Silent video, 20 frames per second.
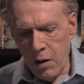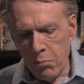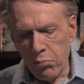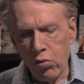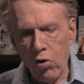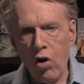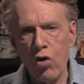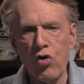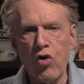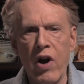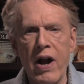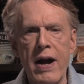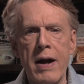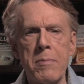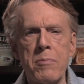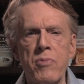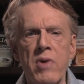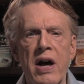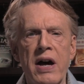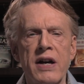
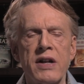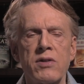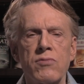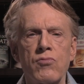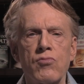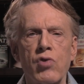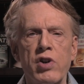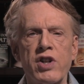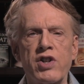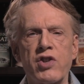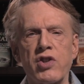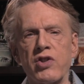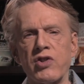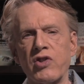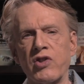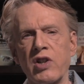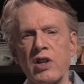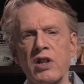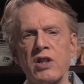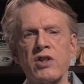program that
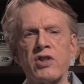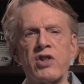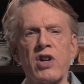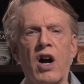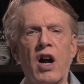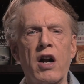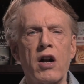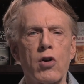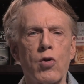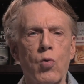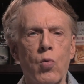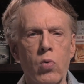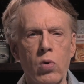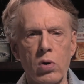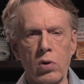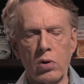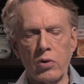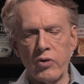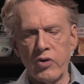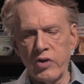reaches the entire
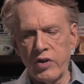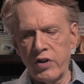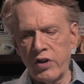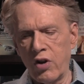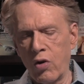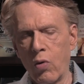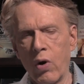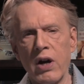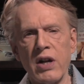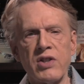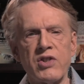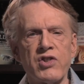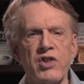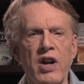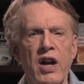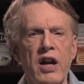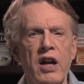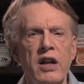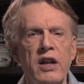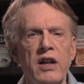world, the
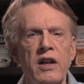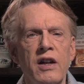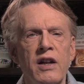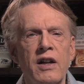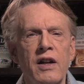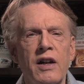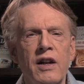USA,